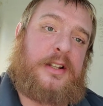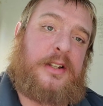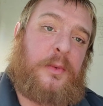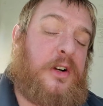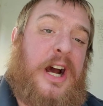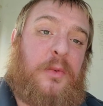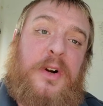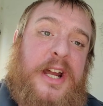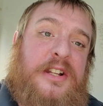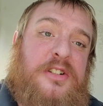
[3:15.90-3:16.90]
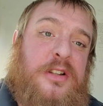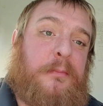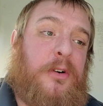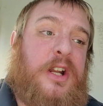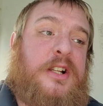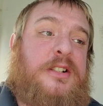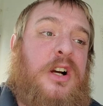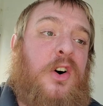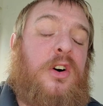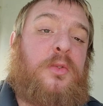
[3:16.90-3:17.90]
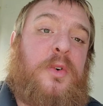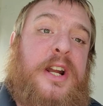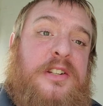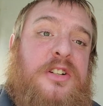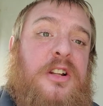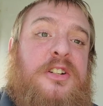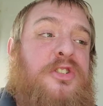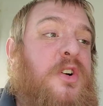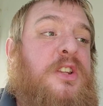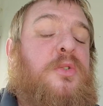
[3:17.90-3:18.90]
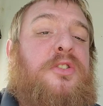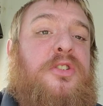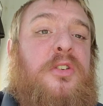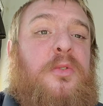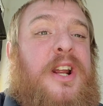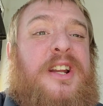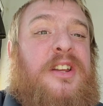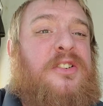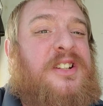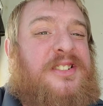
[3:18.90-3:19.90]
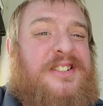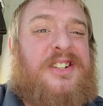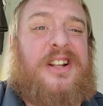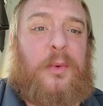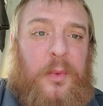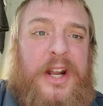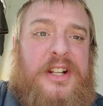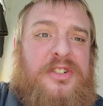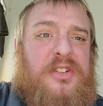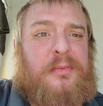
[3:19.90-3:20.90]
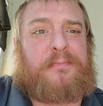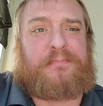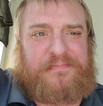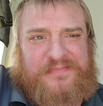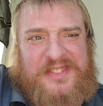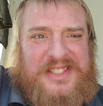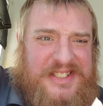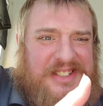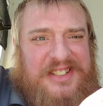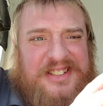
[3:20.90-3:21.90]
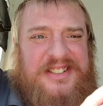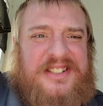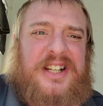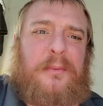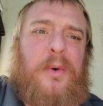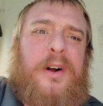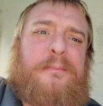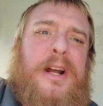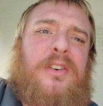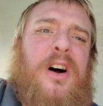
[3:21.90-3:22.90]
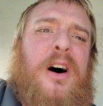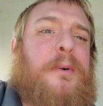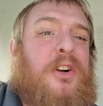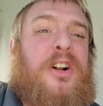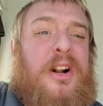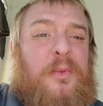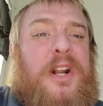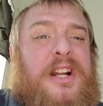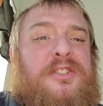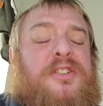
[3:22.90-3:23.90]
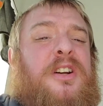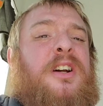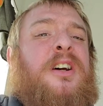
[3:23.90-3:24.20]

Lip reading: We're not rich. The Marines aren't rich. Unless you get to a certain rank, you're still not rich. You're somewhat better off, but you're not rich.